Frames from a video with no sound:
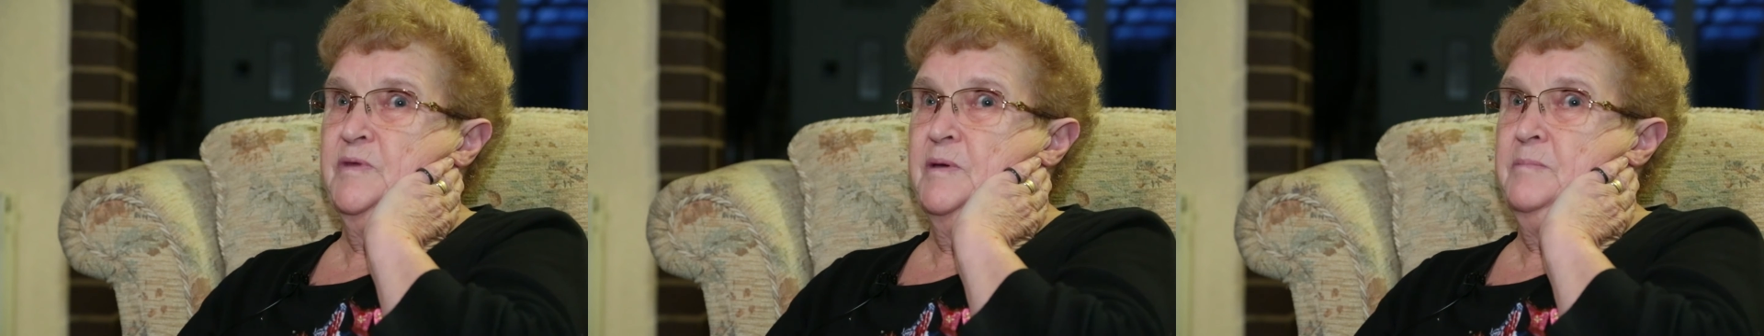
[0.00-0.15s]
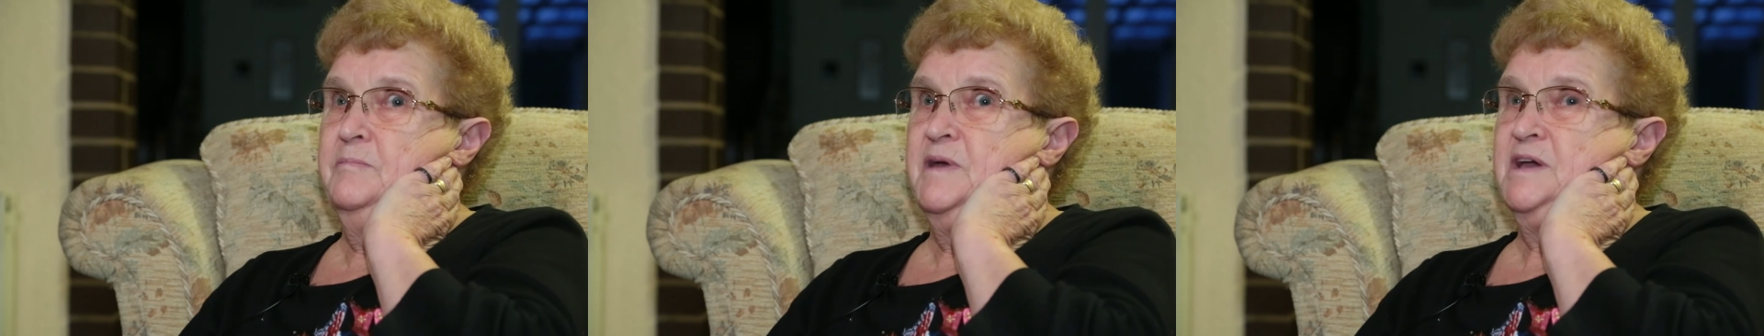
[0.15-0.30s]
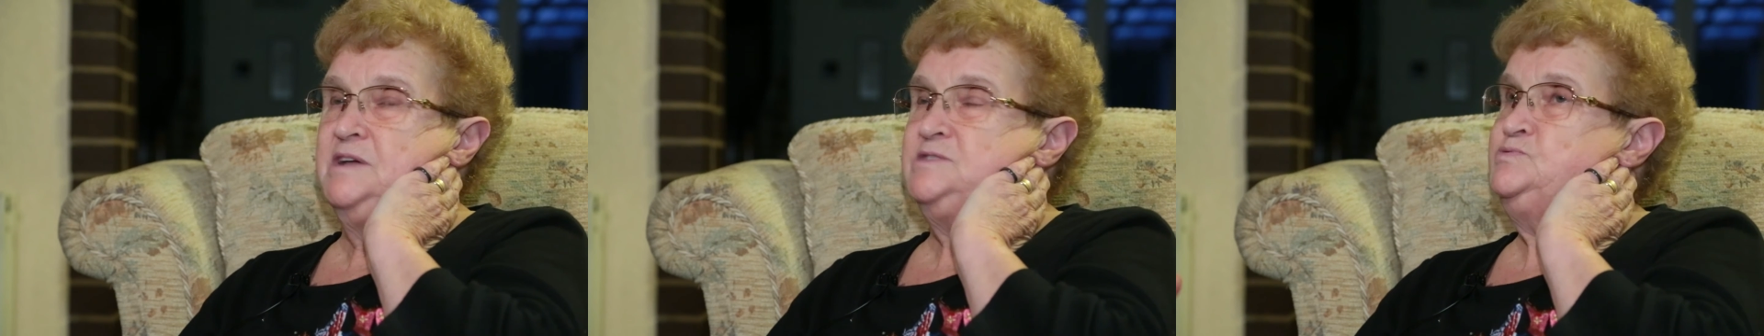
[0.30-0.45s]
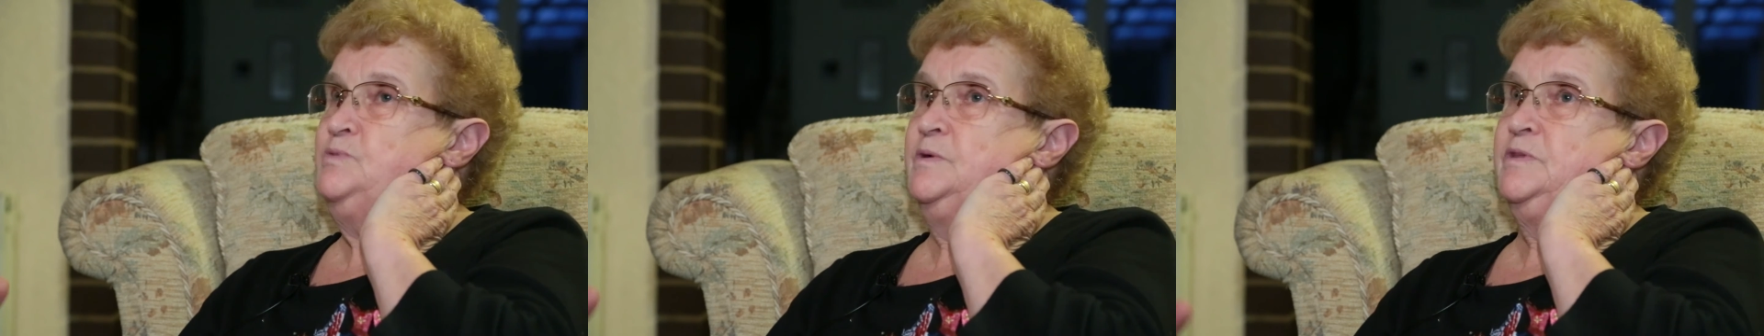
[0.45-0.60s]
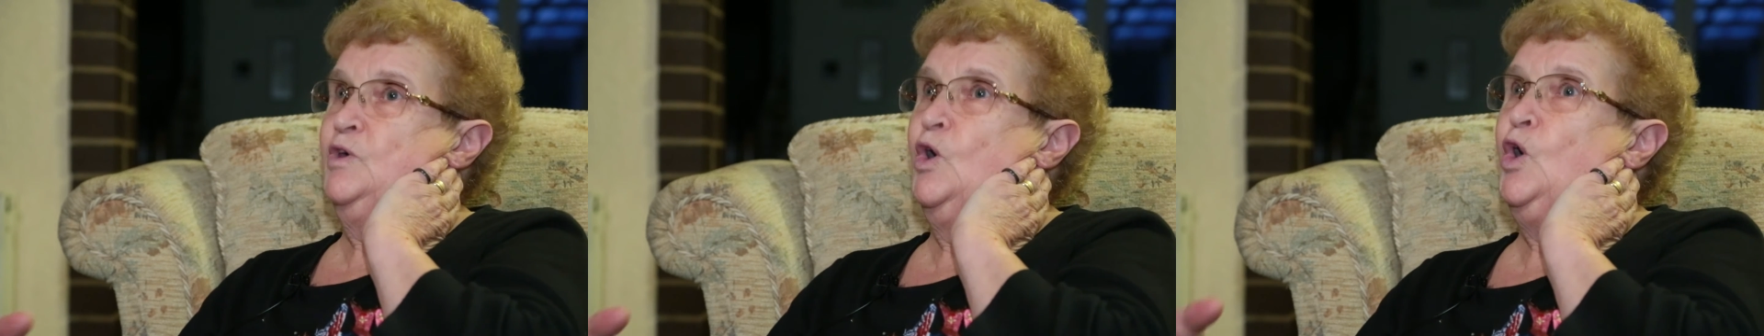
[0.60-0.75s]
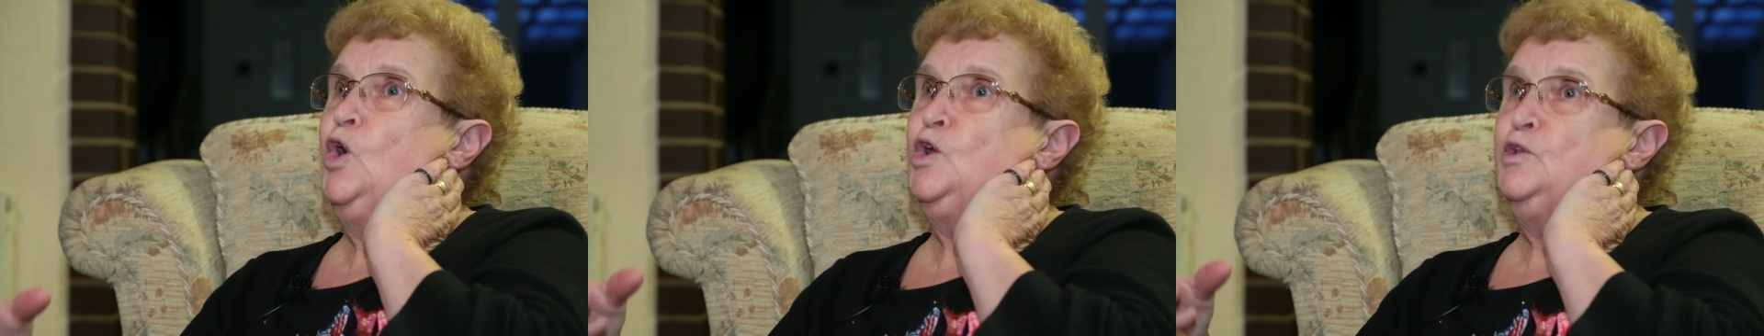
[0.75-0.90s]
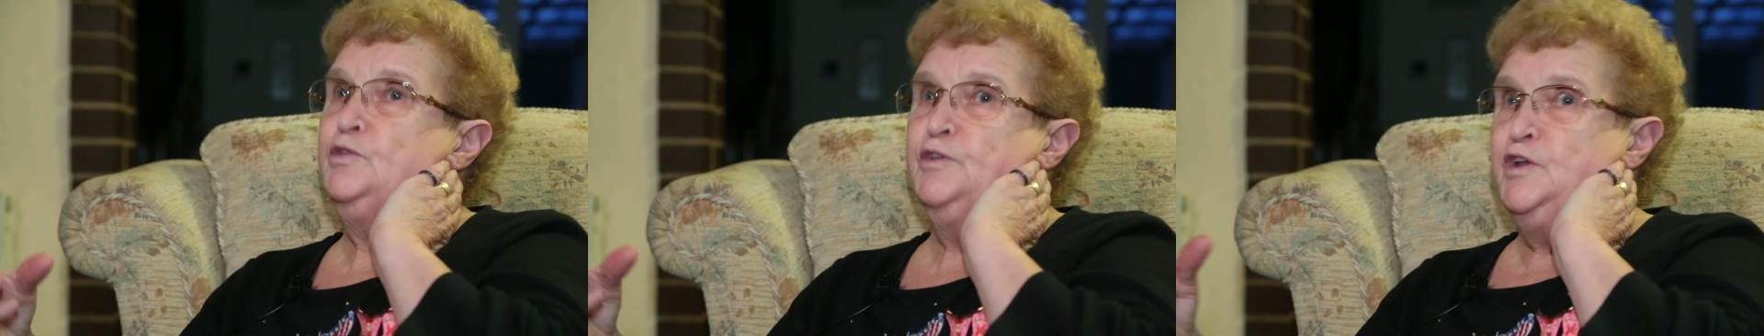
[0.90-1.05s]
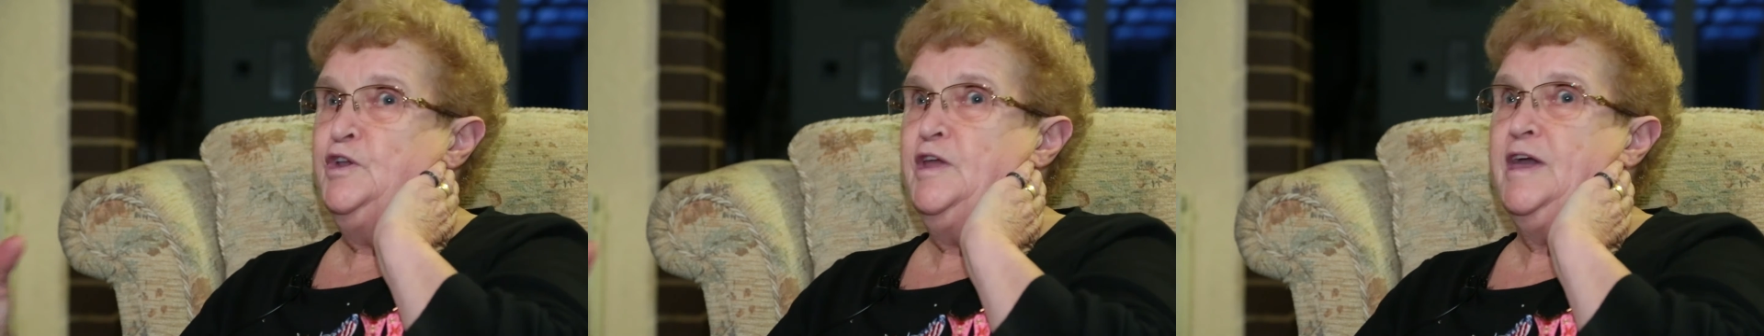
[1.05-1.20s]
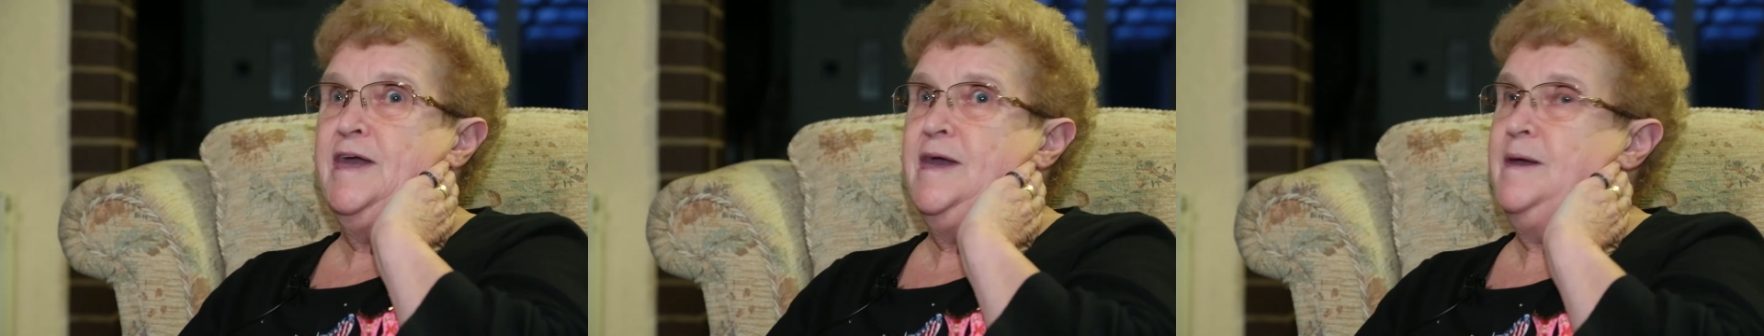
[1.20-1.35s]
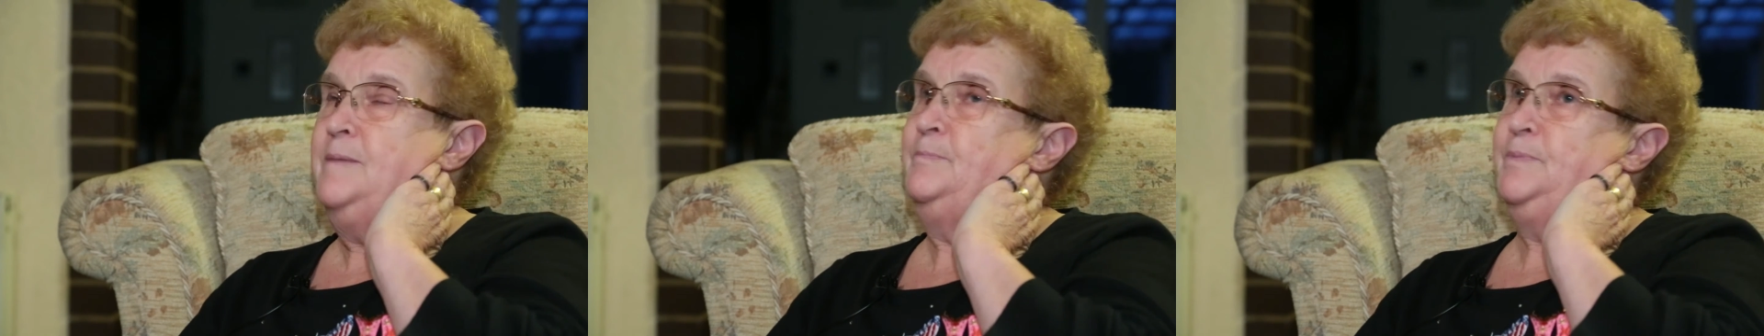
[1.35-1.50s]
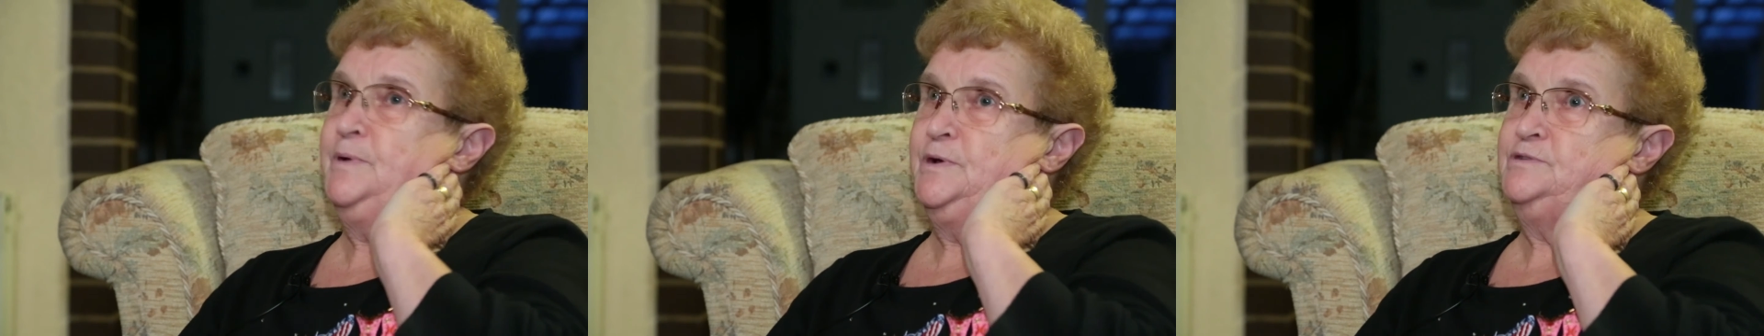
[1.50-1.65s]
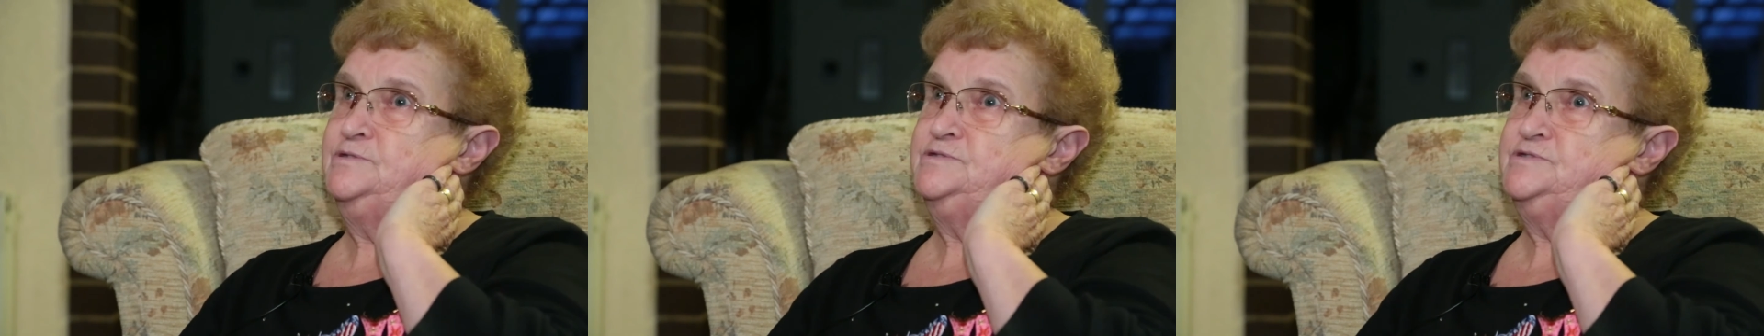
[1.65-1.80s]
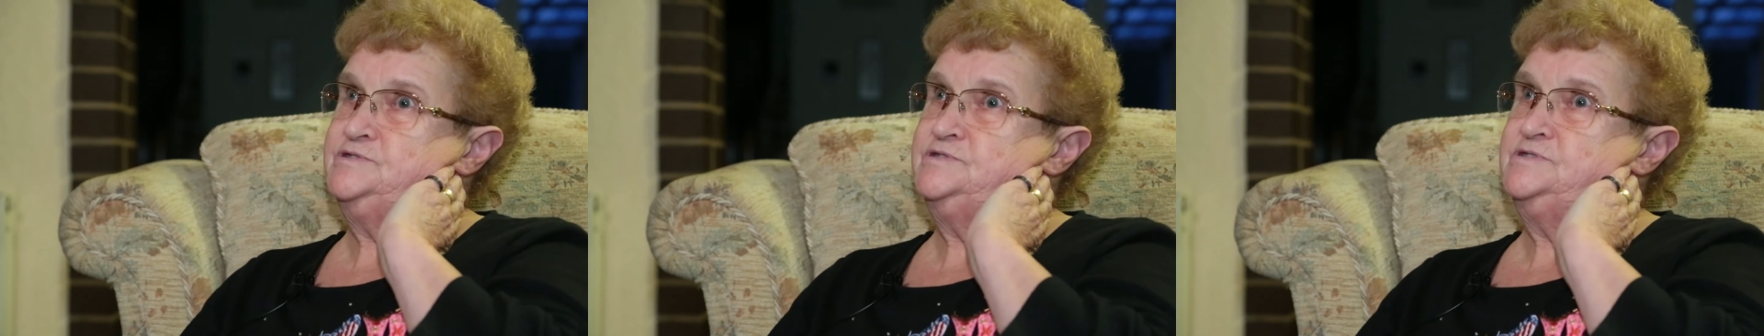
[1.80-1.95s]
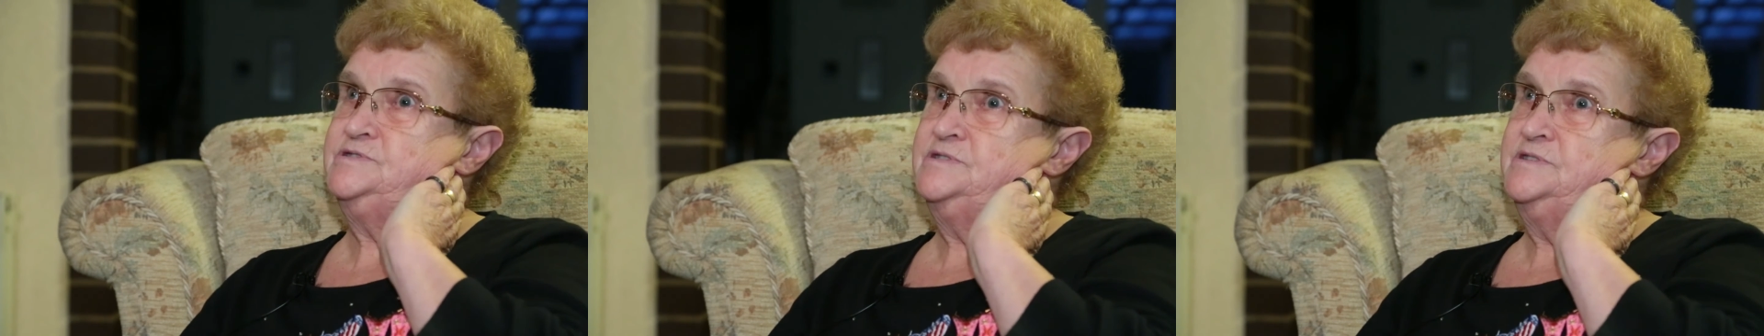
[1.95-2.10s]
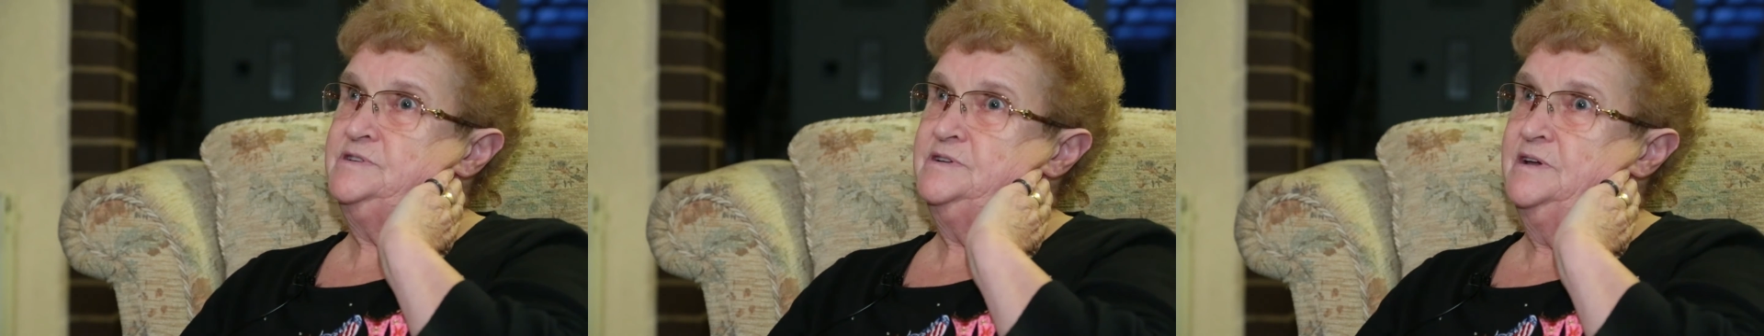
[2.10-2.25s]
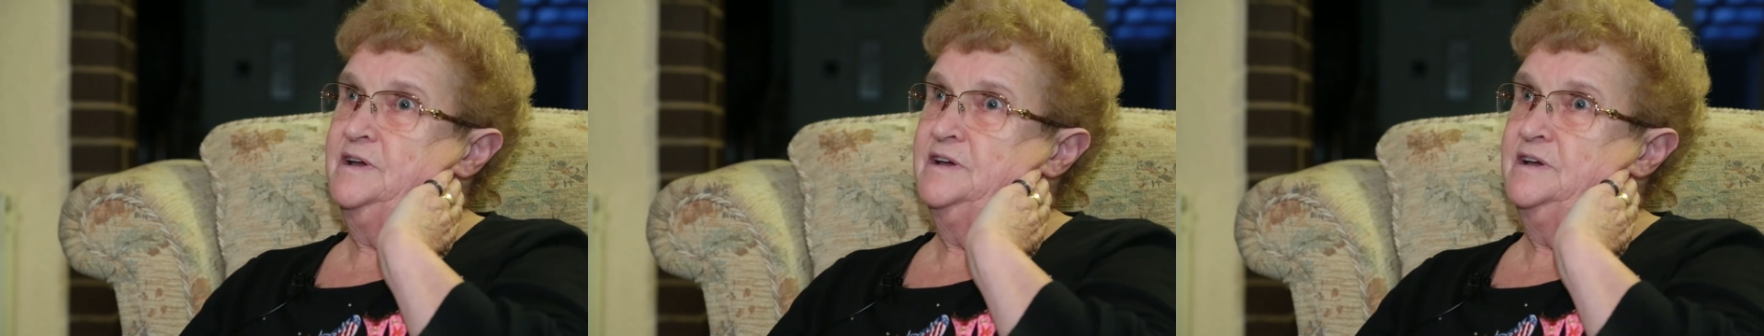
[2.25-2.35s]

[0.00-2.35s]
they mix with all the neighbours,